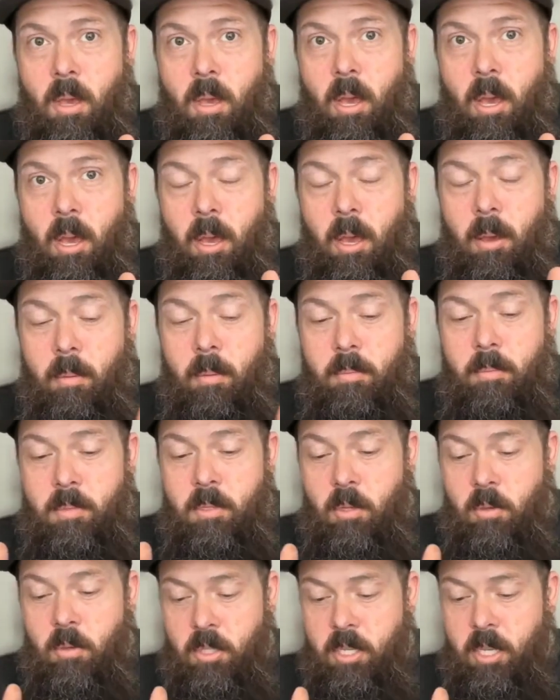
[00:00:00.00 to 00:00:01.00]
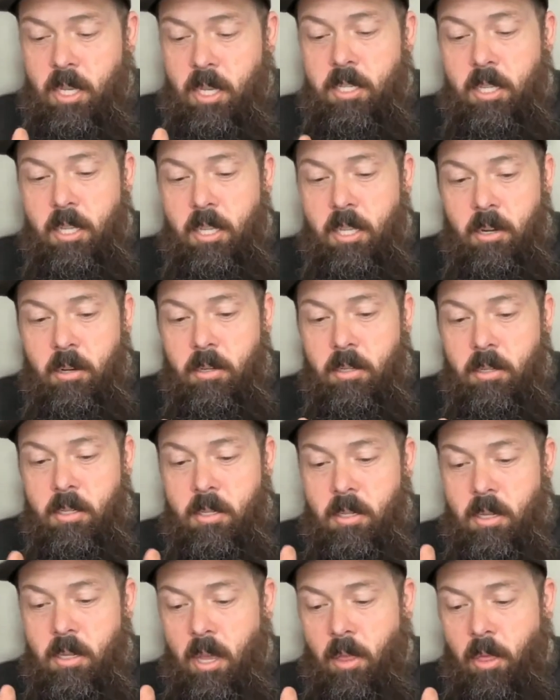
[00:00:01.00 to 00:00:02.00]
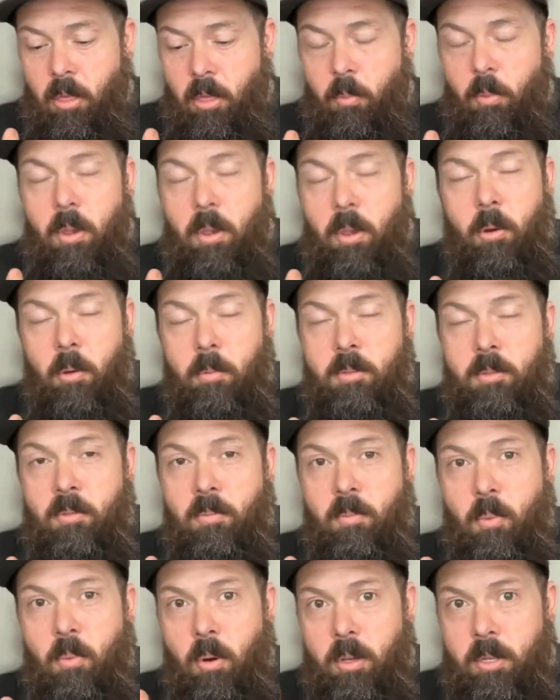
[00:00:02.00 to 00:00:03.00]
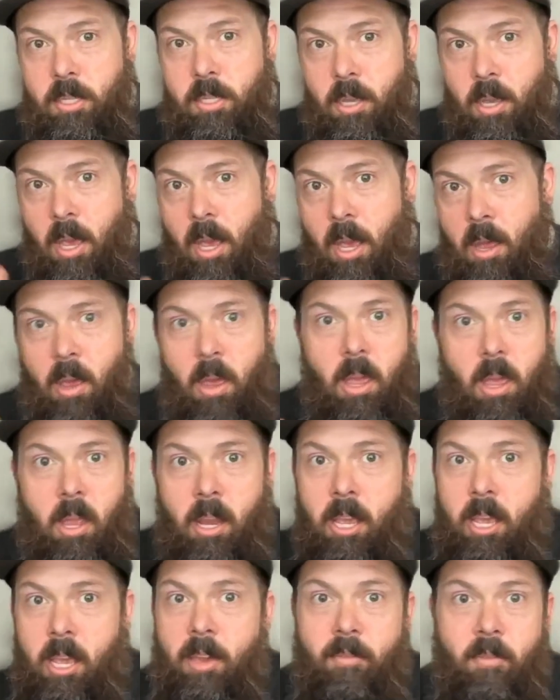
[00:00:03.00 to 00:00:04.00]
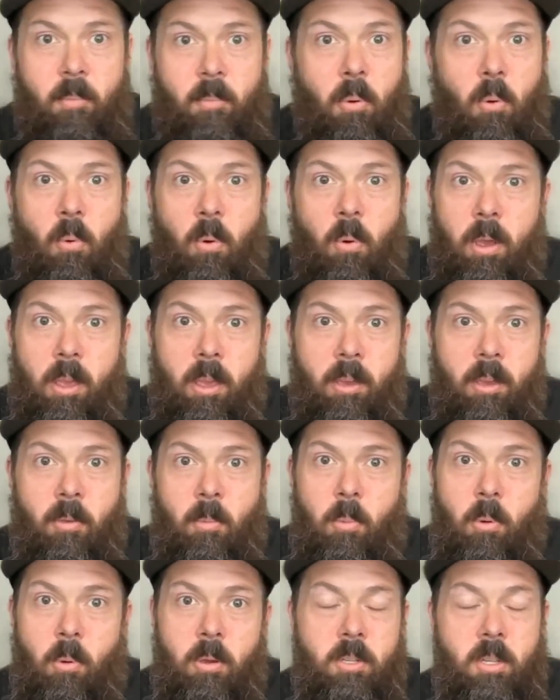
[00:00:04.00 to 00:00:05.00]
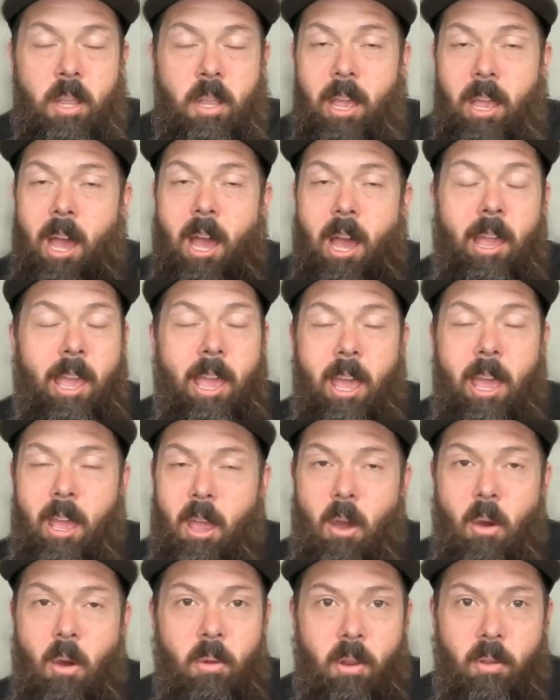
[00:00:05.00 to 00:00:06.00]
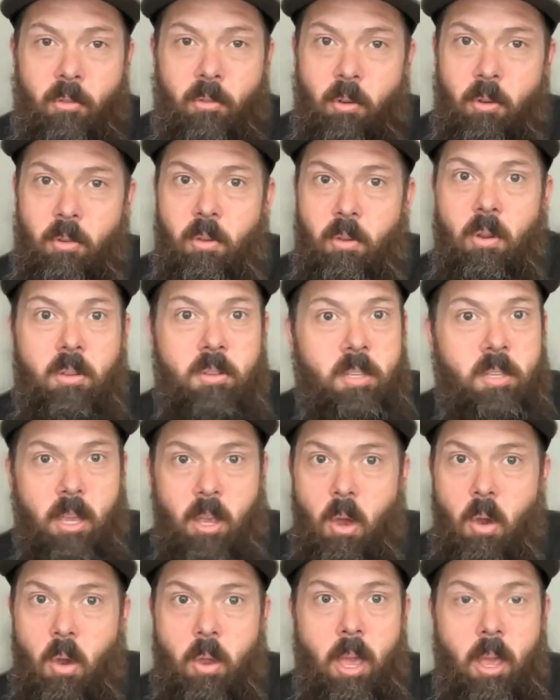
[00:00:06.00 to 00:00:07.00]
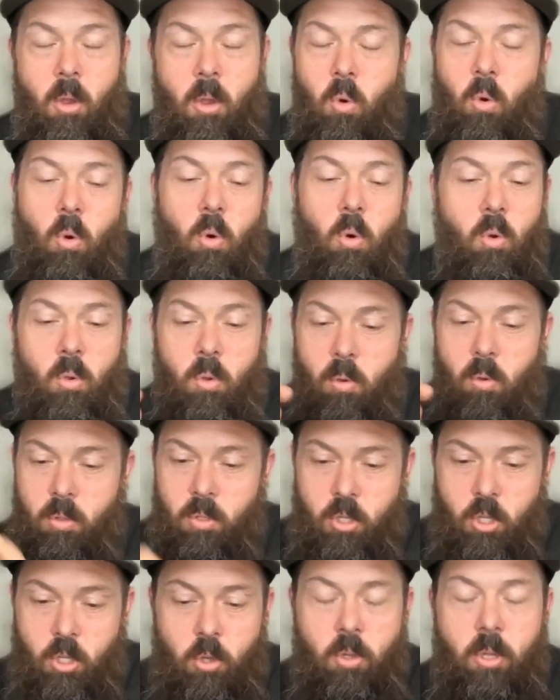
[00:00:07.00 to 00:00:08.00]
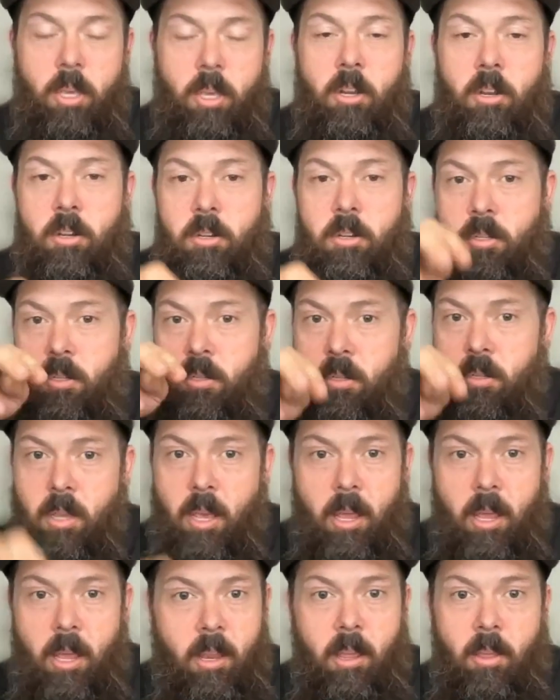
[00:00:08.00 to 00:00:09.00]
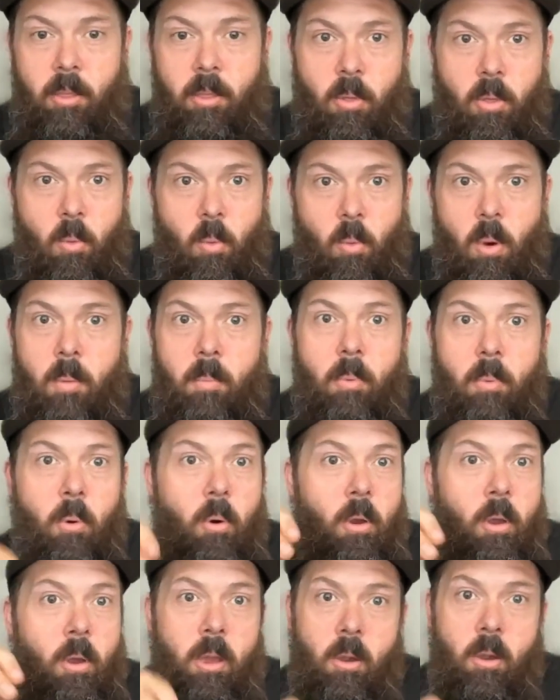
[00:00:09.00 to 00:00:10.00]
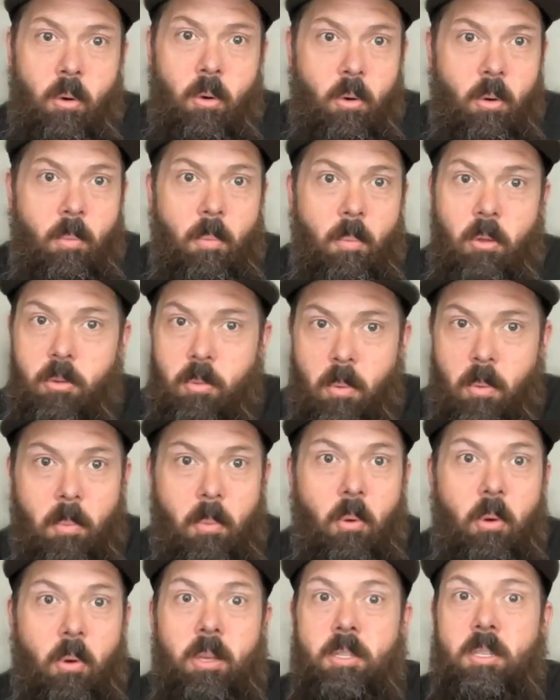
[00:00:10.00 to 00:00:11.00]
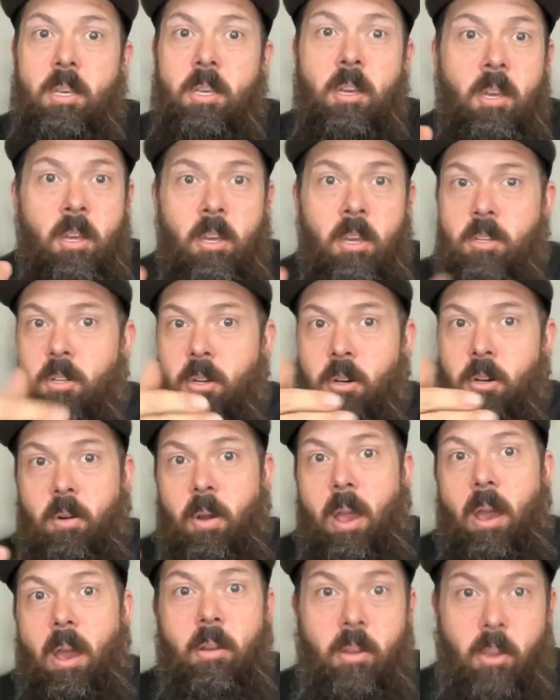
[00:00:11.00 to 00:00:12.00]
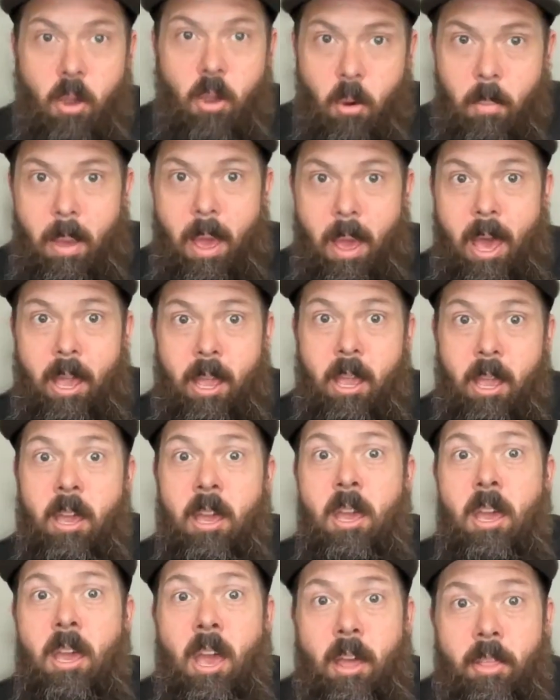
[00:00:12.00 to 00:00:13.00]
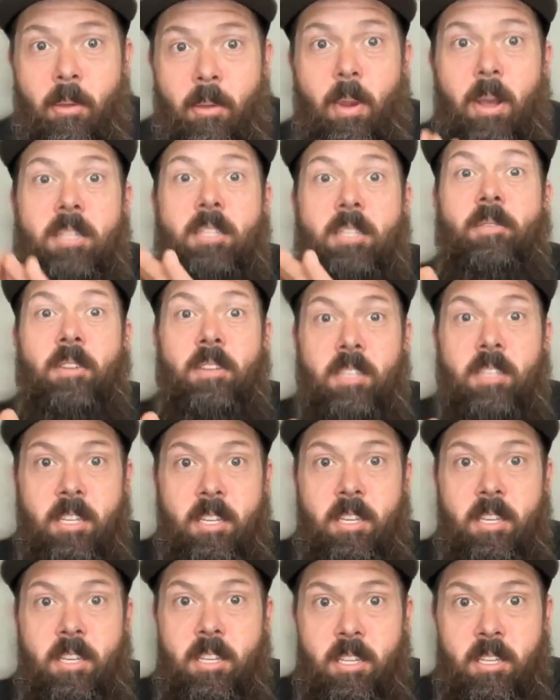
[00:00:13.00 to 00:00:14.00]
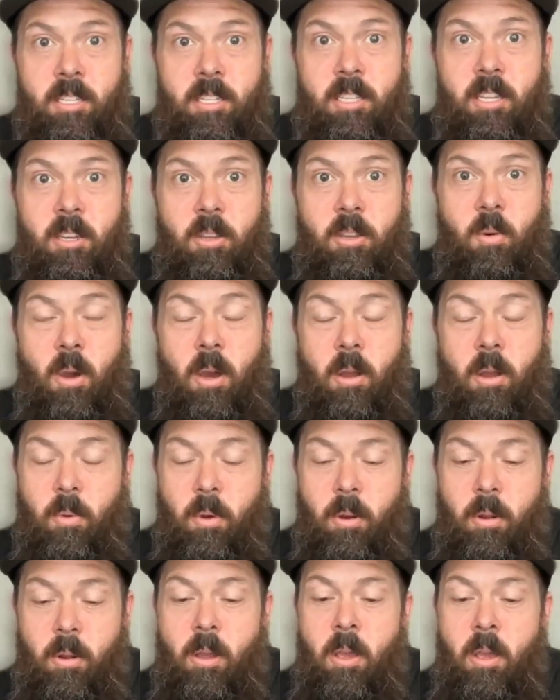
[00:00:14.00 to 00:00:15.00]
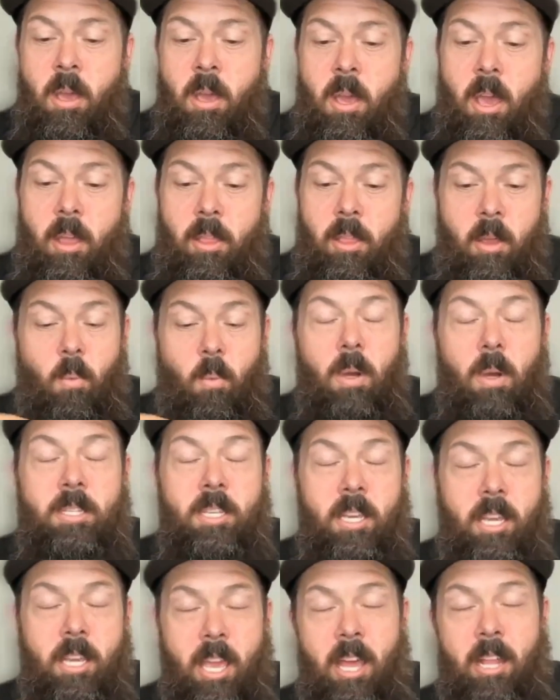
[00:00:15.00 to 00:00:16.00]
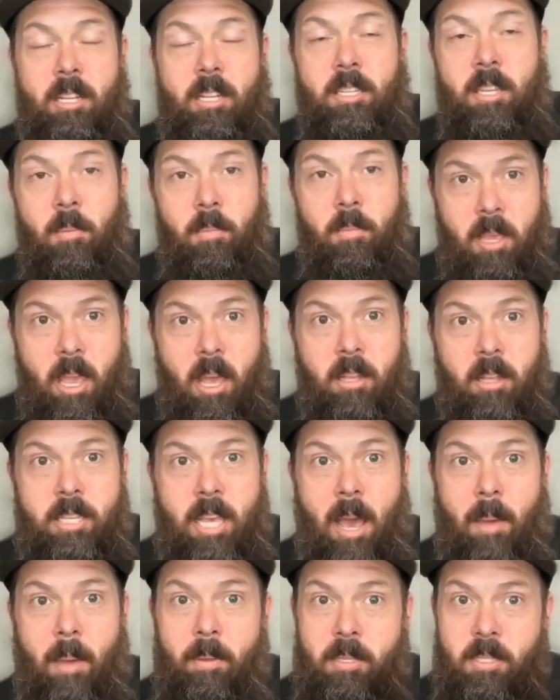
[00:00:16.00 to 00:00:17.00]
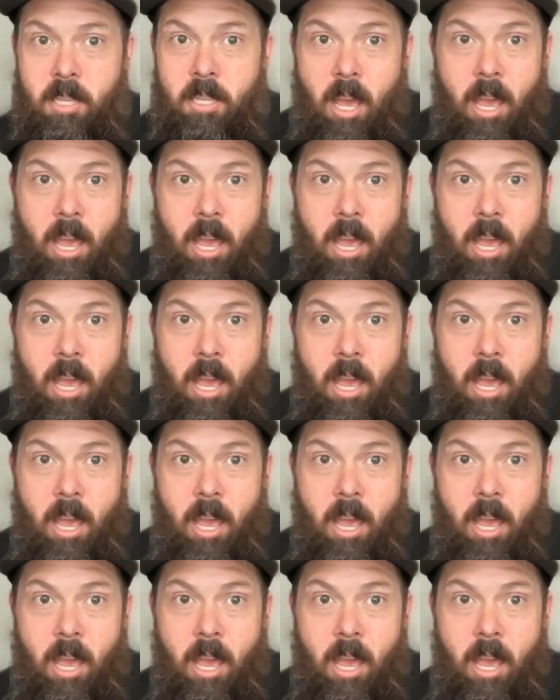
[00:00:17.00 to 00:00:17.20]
So 6 leaders and 3 groups of boys. At any given point, if the boys are like, I can't go any further, it's like, okay, cool. 2 leaders and either the one boy or multiple boys turn around and go back, and the rest of us can continue onward. And then once again, something else happens.